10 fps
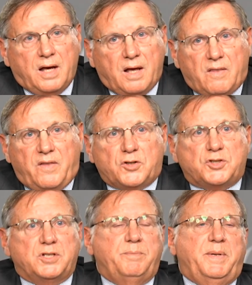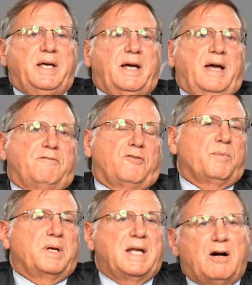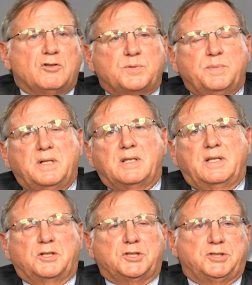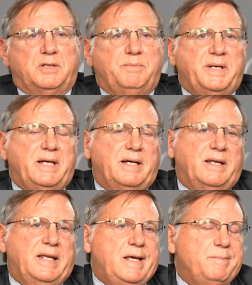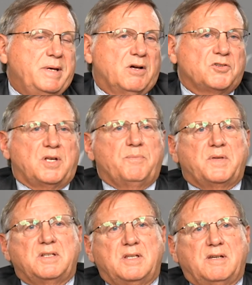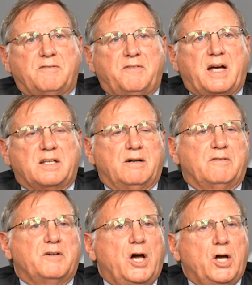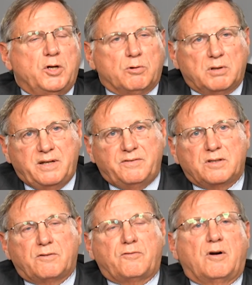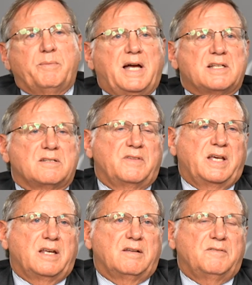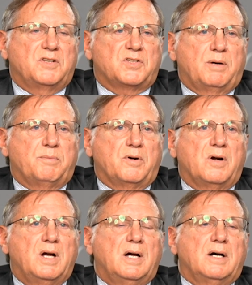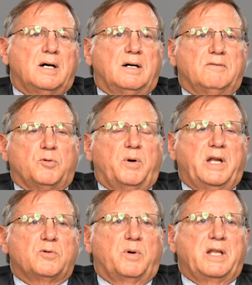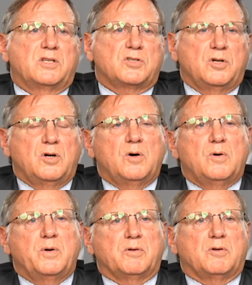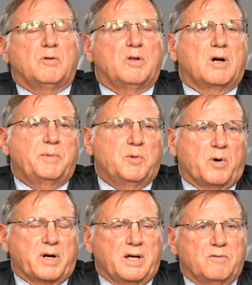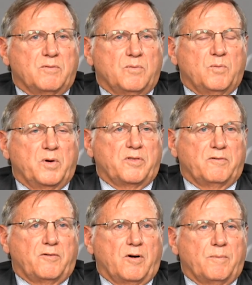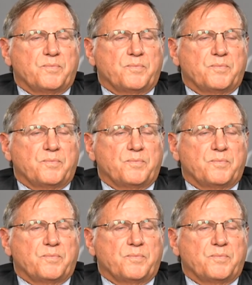there should be a firm announcement, there should be an email, something to the effect of you're leaving the firm as of the end of December of 2022, you'll no longer be working with the firm.